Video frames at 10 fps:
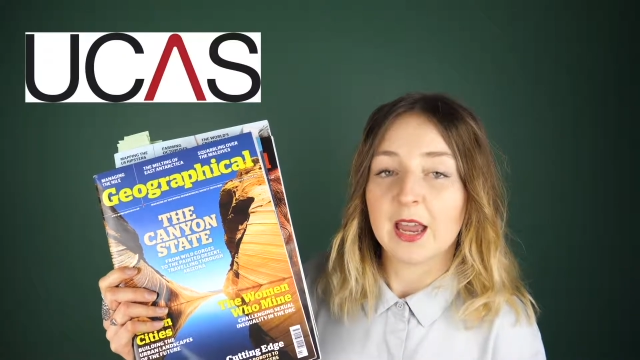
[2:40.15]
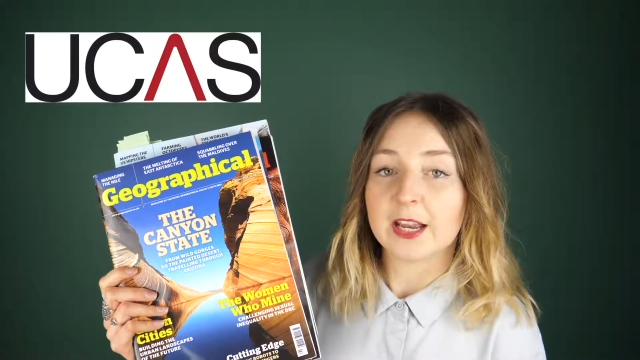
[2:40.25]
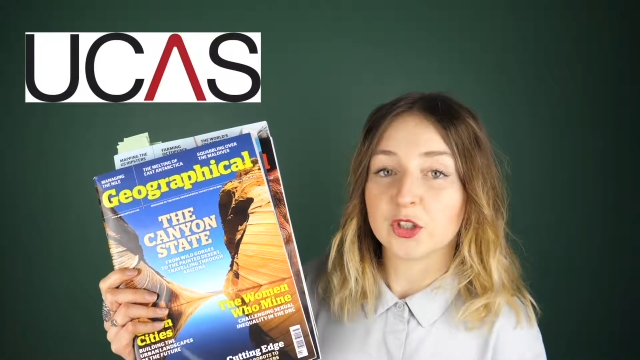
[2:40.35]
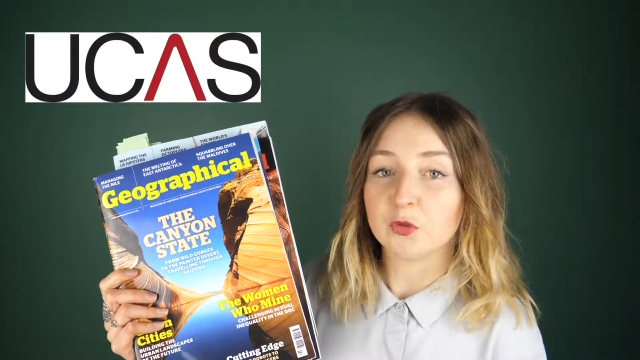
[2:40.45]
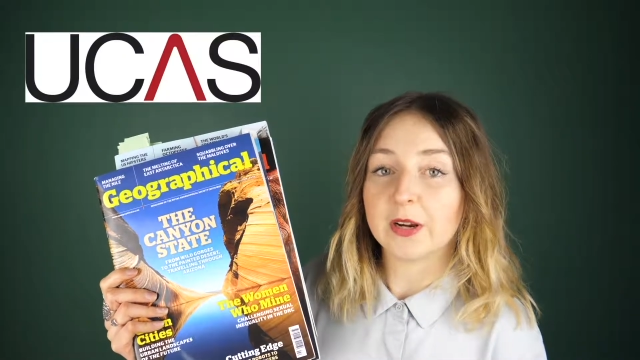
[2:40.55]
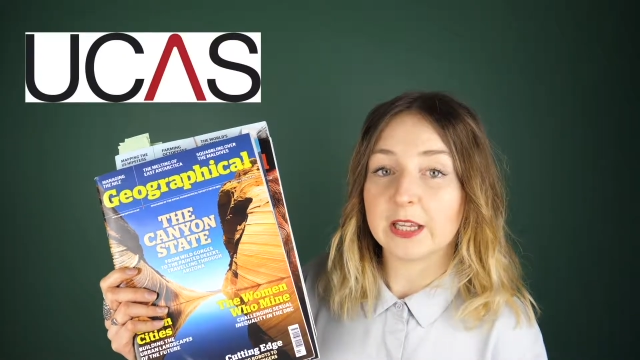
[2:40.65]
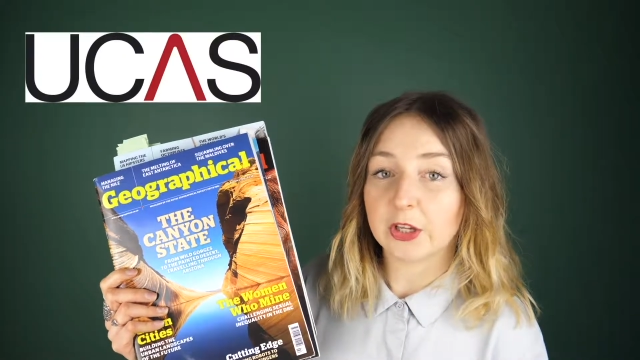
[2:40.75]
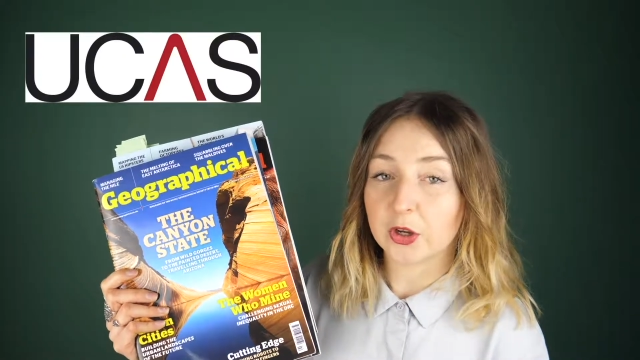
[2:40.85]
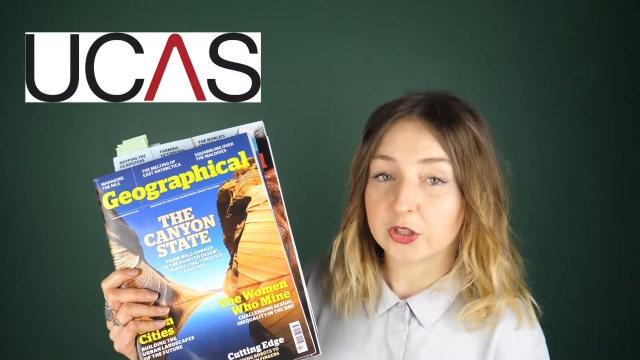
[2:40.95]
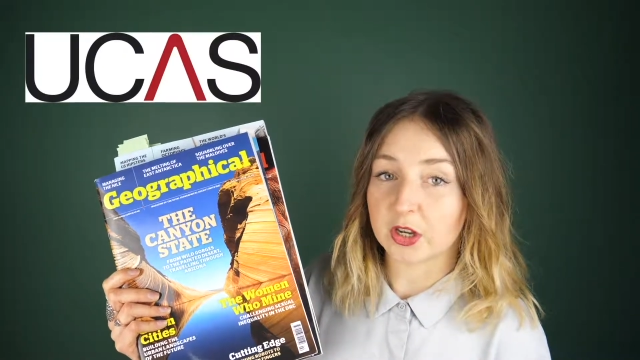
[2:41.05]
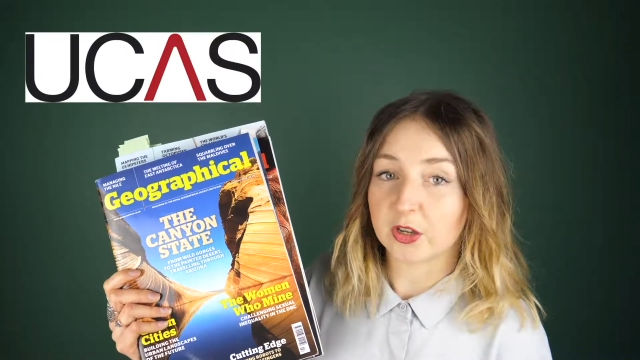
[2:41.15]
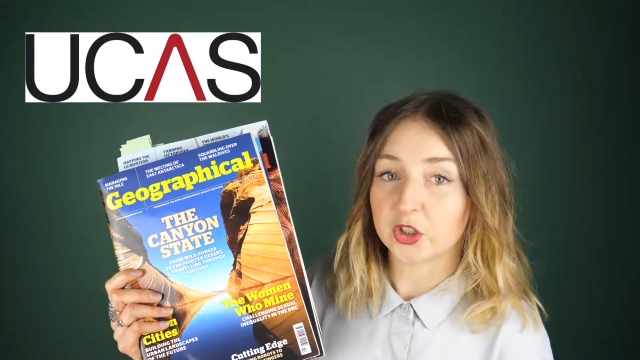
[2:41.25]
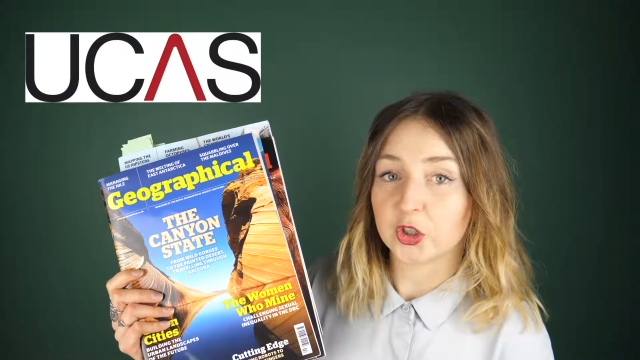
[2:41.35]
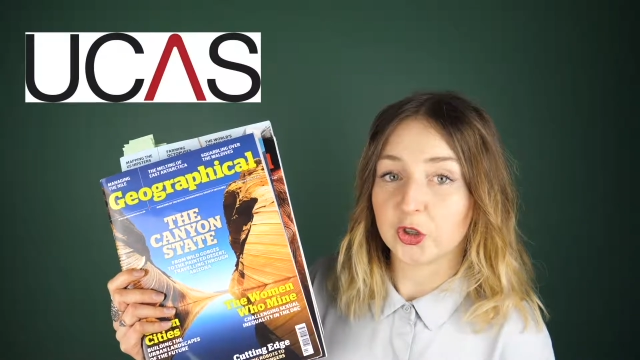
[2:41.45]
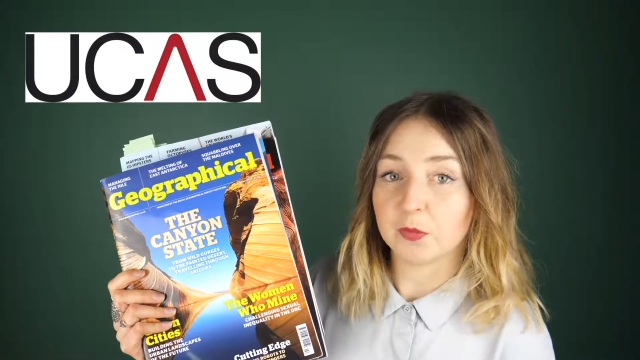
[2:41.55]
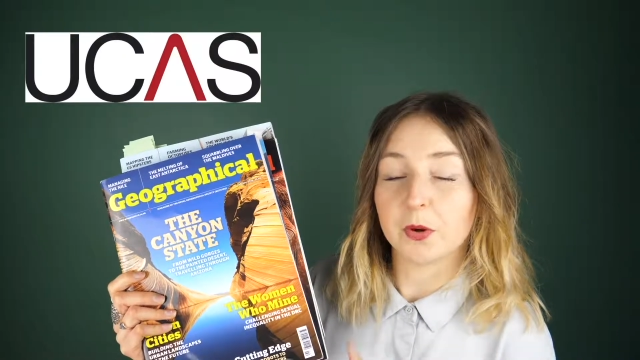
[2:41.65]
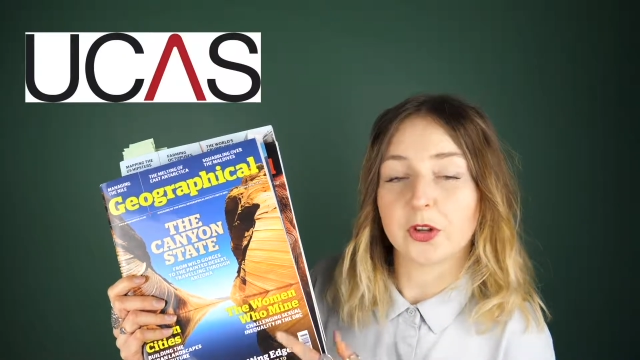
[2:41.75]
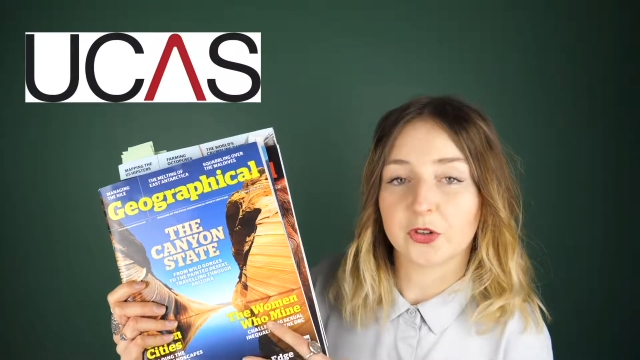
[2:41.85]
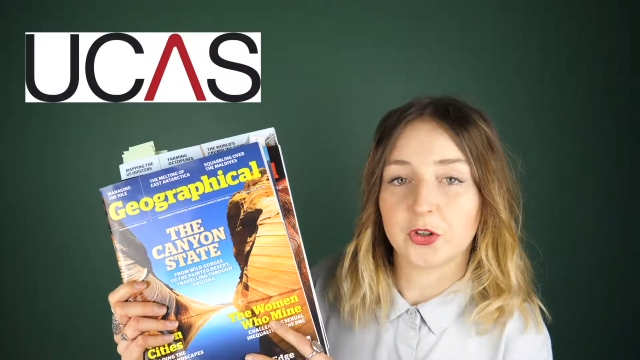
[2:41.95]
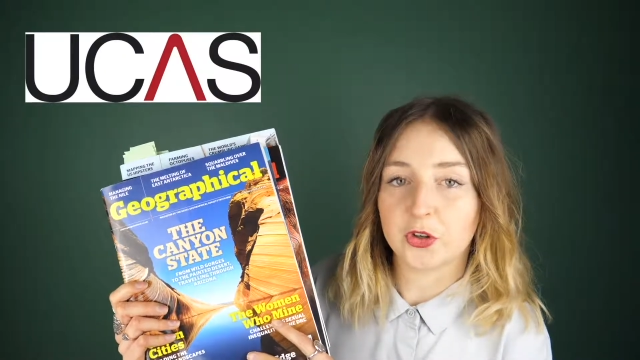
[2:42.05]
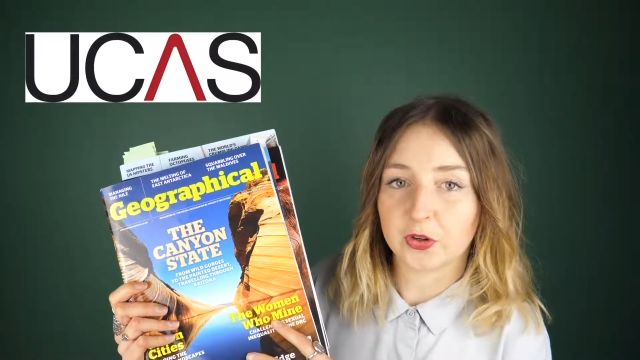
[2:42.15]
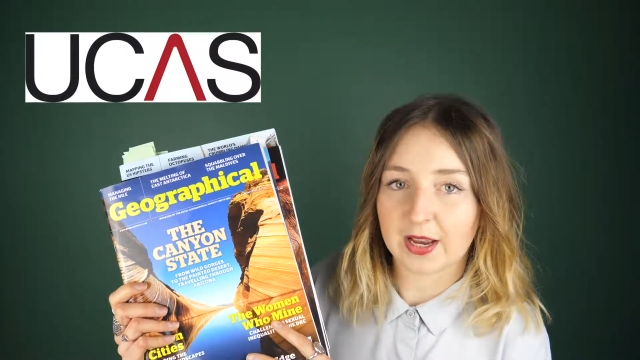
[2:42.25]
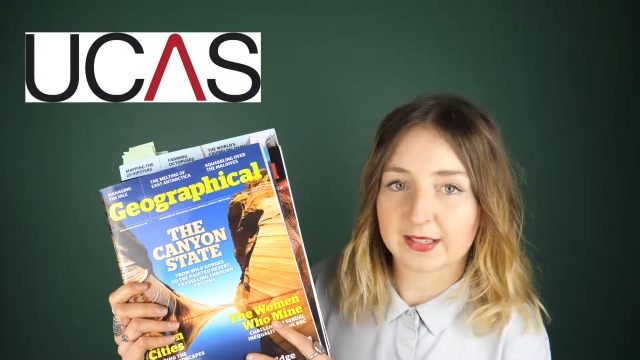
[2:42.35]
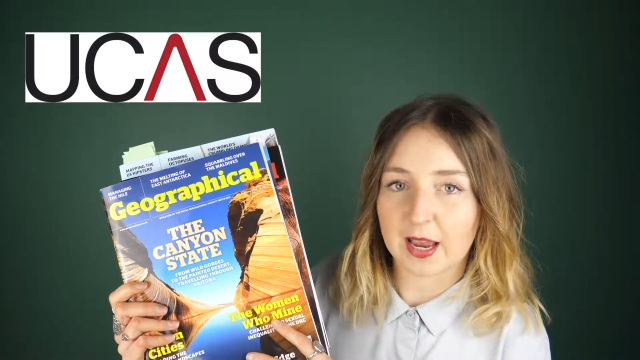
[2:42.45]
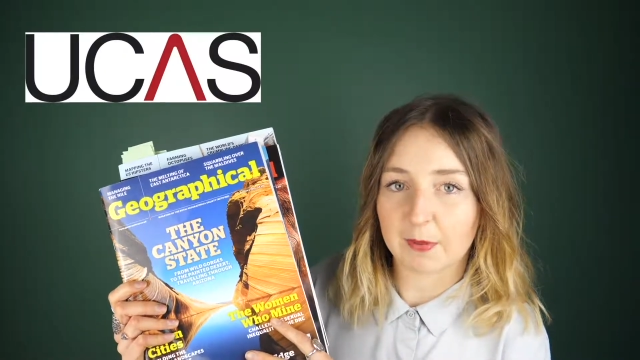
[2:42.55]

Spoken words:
is really good to put on your UCAS